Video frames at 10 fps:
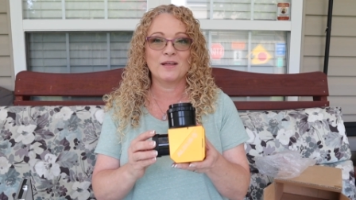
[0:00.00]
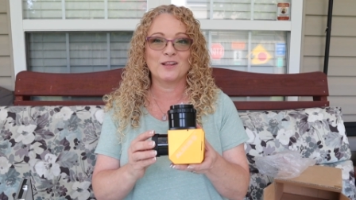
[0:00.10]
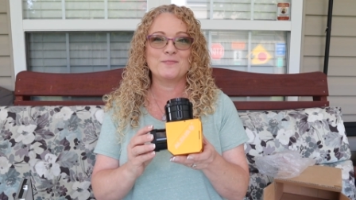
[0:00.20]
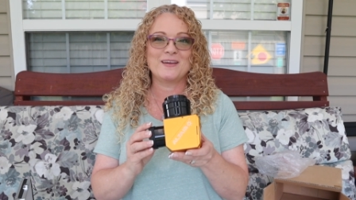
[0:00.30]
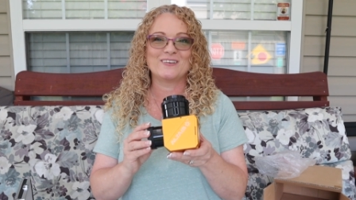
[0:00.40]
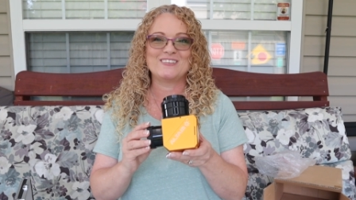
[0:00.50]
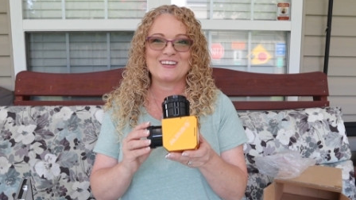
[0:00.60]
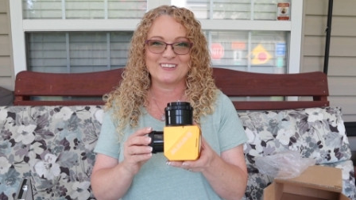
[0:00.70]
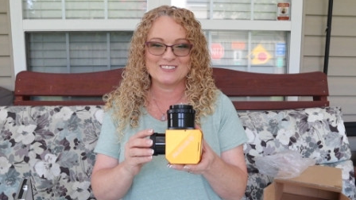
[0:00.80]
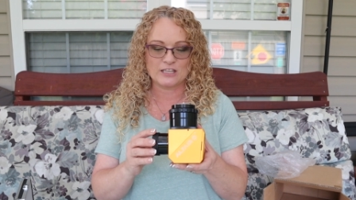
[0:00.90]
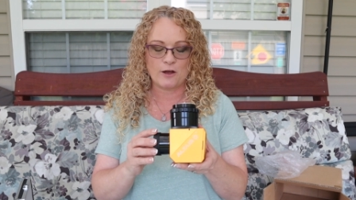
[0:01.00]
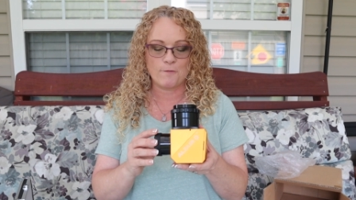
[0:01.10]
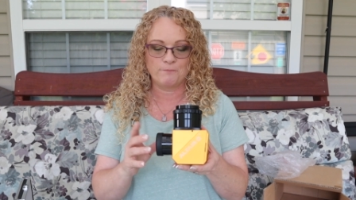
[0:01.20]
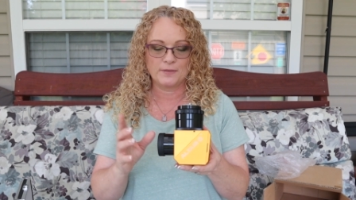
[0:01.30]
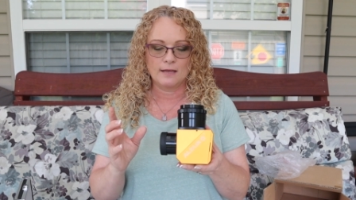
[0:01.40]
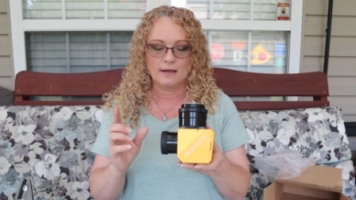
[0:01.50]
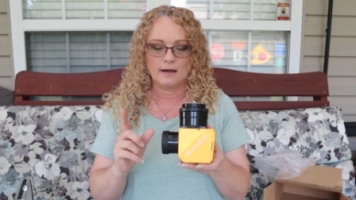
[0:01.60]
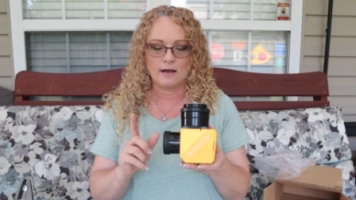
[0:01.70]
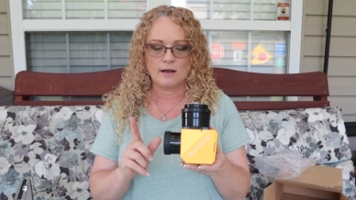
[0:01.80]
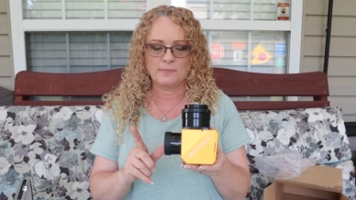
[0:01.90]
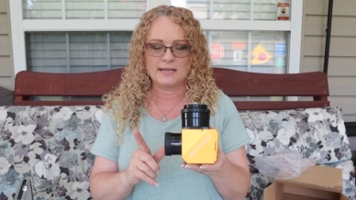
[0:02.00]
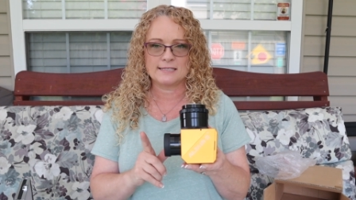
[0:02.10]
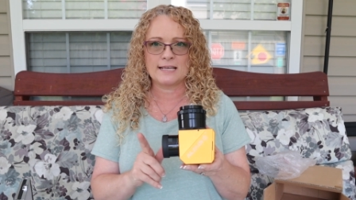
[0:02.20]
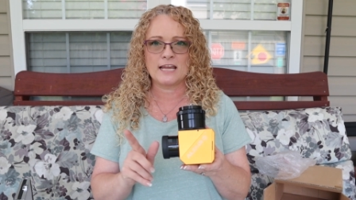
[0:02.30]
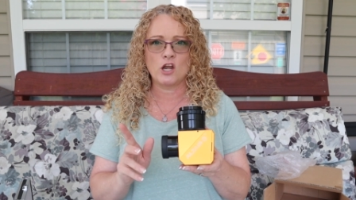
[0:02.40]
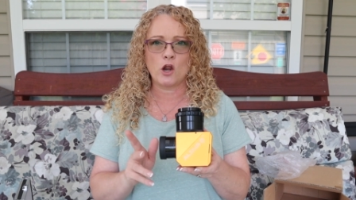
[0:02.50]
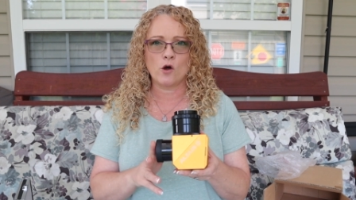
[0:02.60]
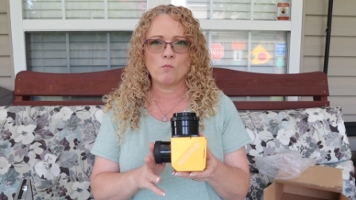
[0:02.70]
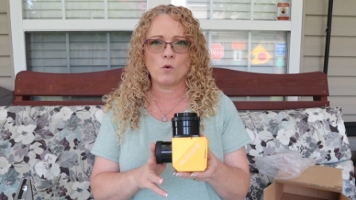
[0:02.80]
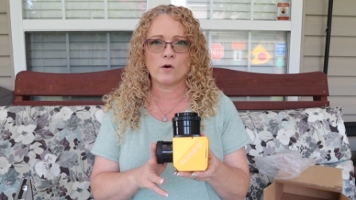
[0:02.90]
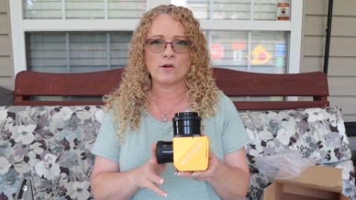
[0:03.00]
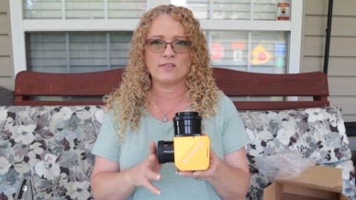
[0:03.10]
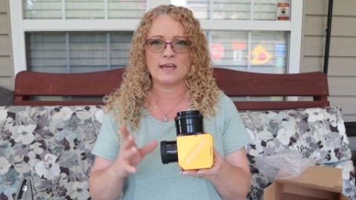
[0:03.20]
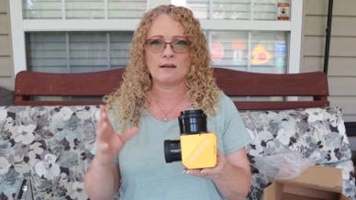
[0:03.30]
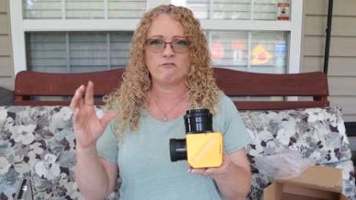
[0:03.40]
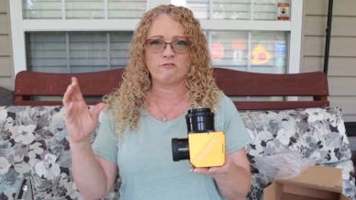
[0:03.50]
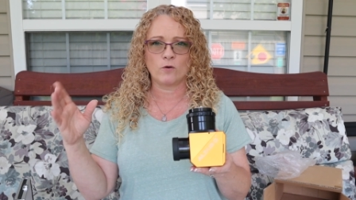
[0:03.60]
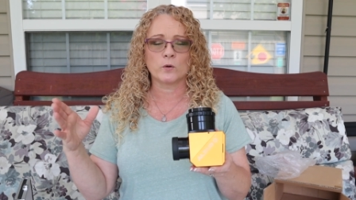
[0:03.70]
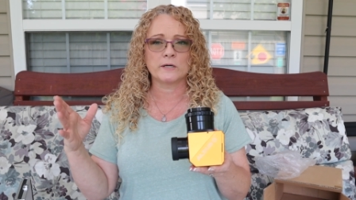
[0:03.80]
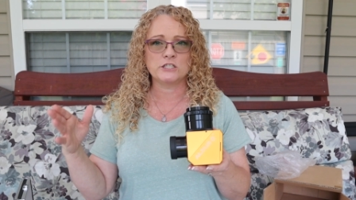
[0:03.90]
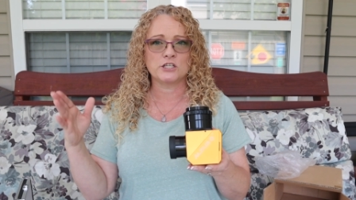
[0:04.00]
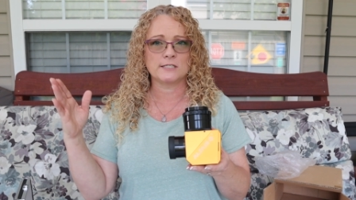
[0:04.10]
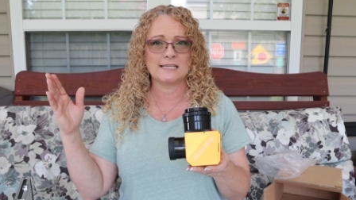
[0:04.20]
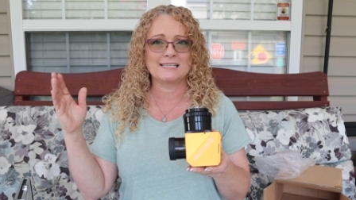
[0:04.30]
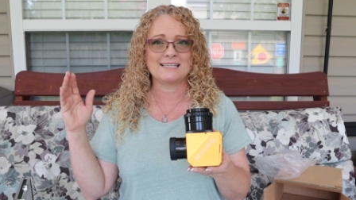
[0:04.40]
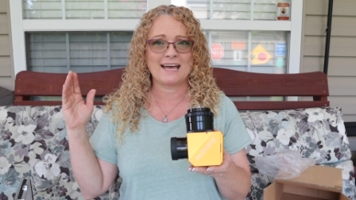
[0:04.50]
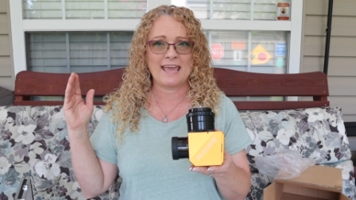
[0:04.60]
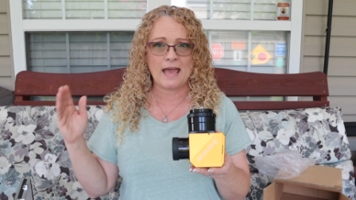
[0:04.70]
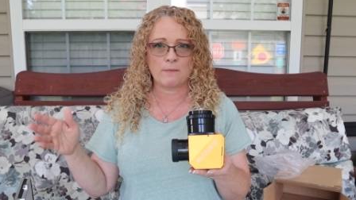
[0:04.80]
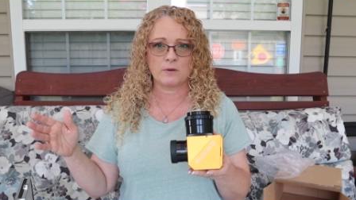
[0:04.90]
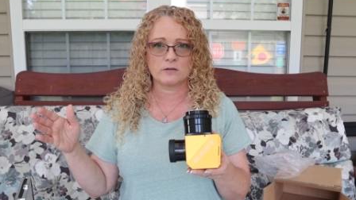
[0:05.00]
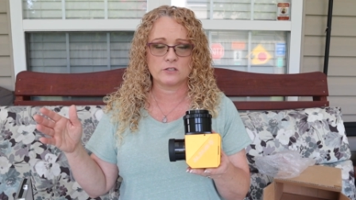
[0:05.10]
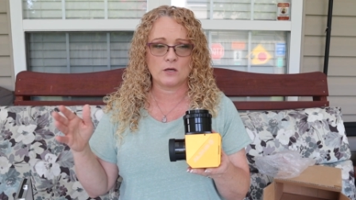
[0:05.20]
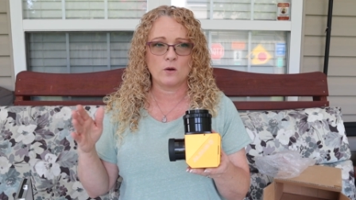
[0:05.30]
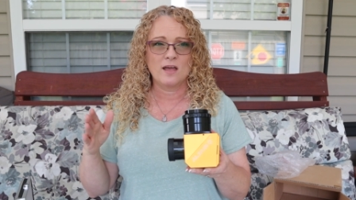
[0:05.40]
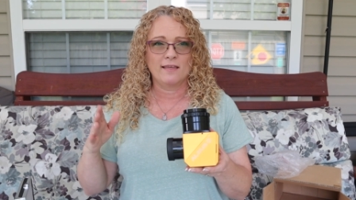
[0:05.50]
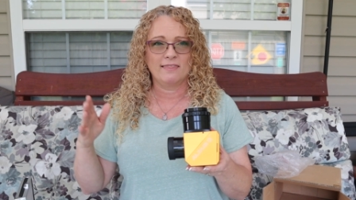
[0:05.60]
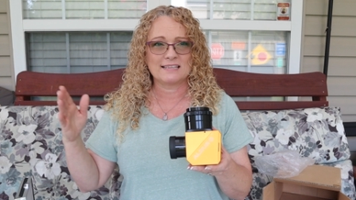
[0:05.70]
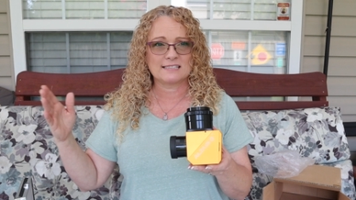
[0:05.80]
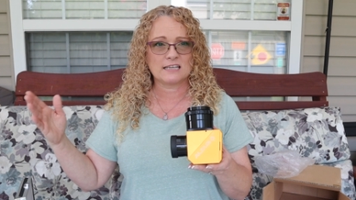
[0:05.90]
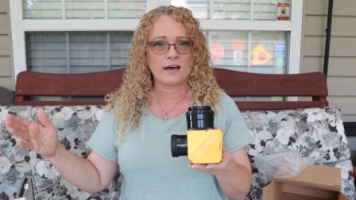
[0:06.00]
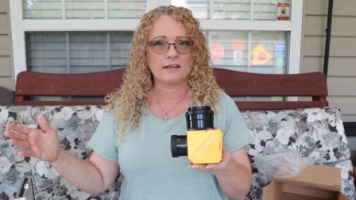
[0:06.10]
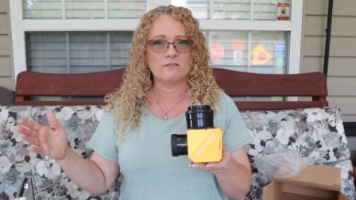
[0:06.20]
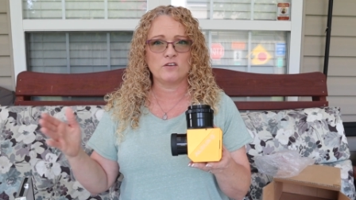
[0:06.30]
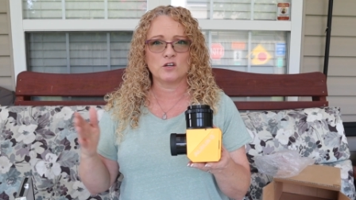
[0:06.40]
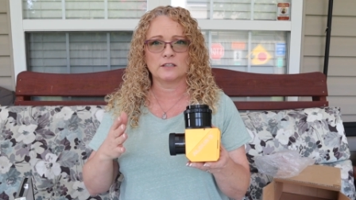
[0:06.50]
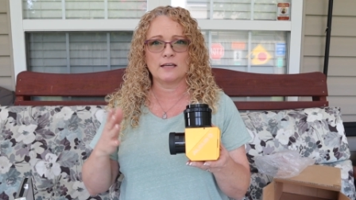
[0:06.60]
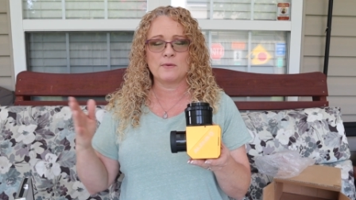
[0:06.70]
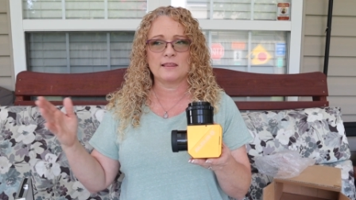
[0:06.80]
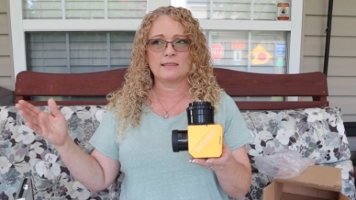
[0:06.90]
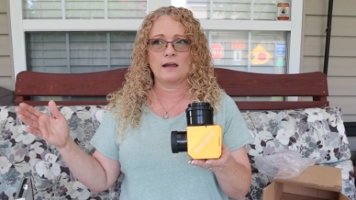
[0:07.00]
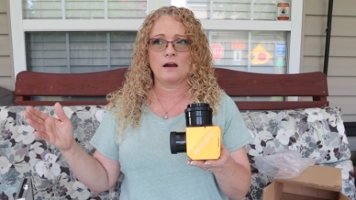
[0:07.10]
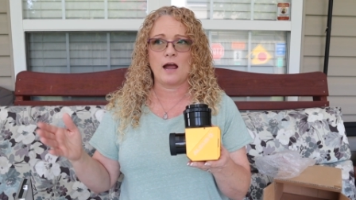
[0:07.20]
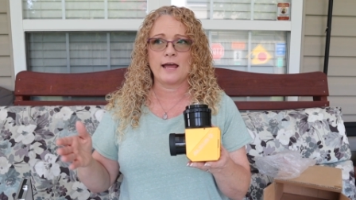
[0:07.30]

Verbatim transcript: millimeter telescope. Um, they say no more than four inches in diameter, so that's kind of your limit there.